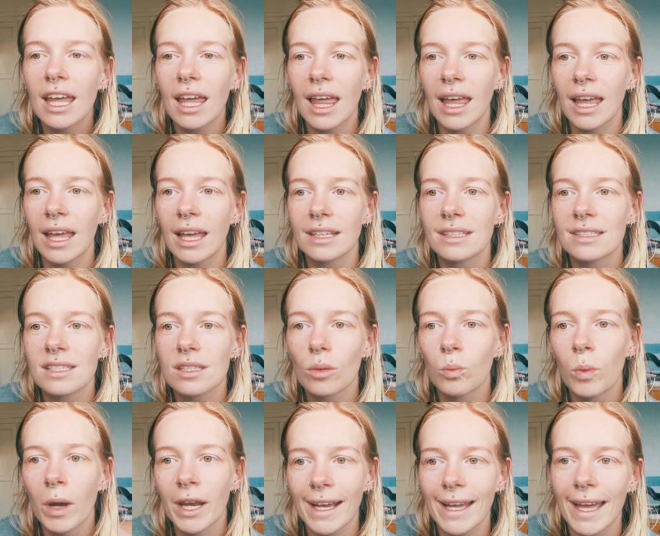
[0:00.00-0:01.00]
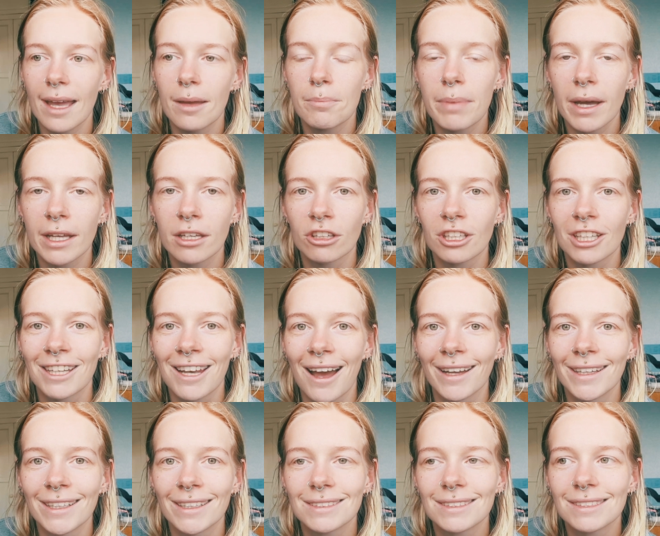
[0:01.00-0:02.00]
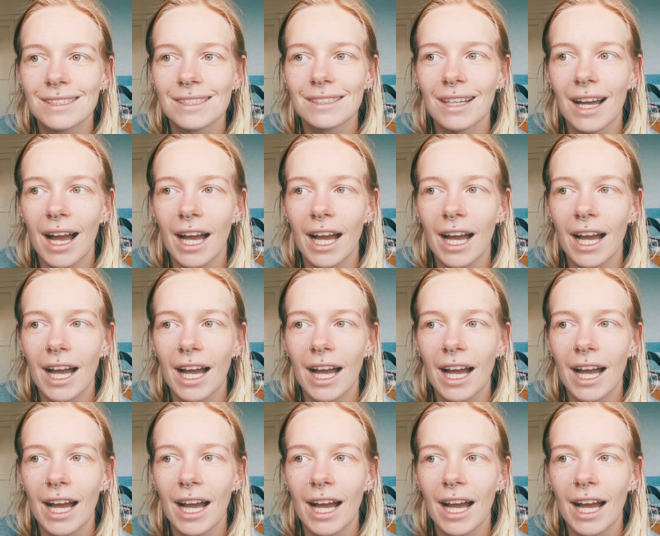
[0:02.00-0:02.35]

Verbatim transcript: is when I get in bed on a night,